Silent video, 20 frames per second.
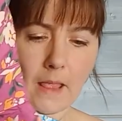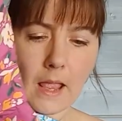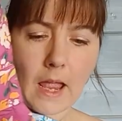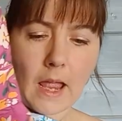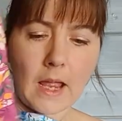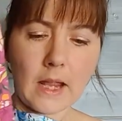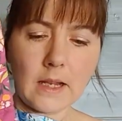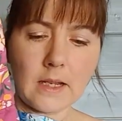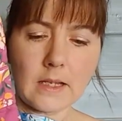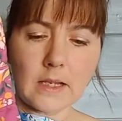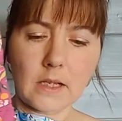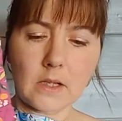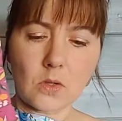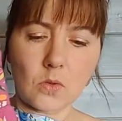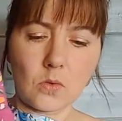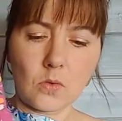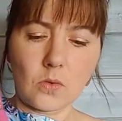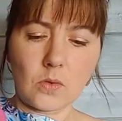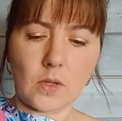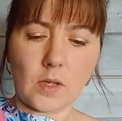and it's
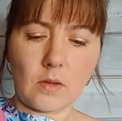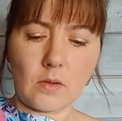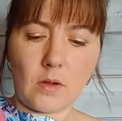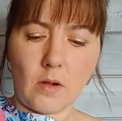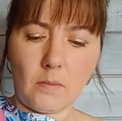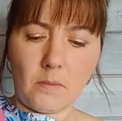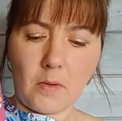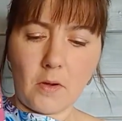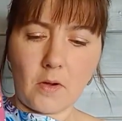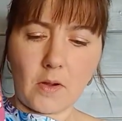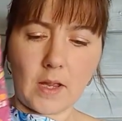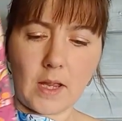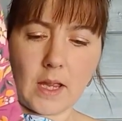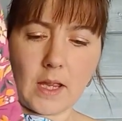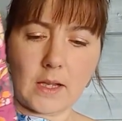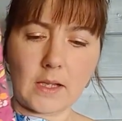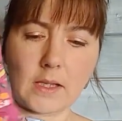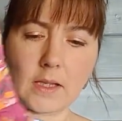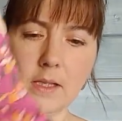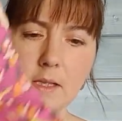also got
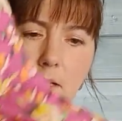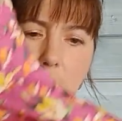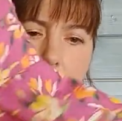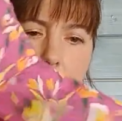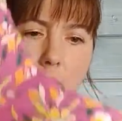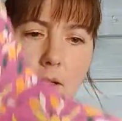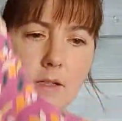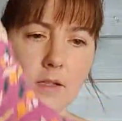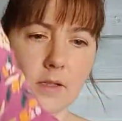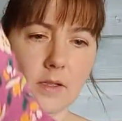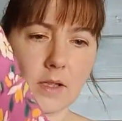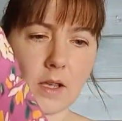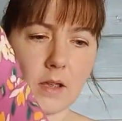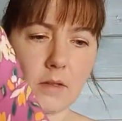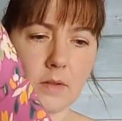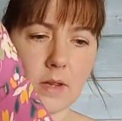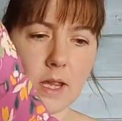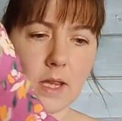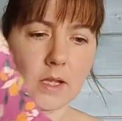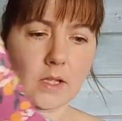pockets,
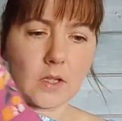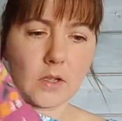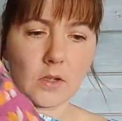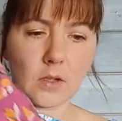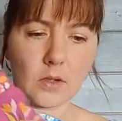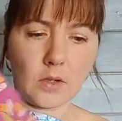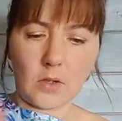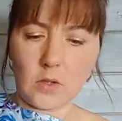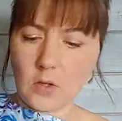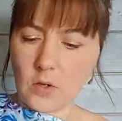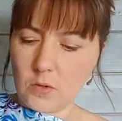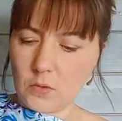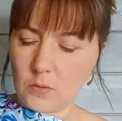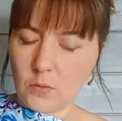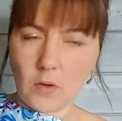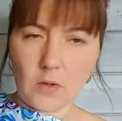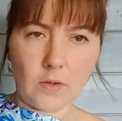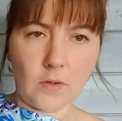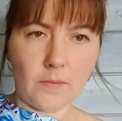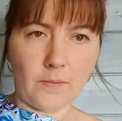so it's a good
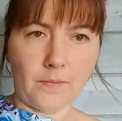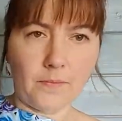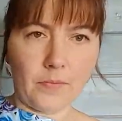one.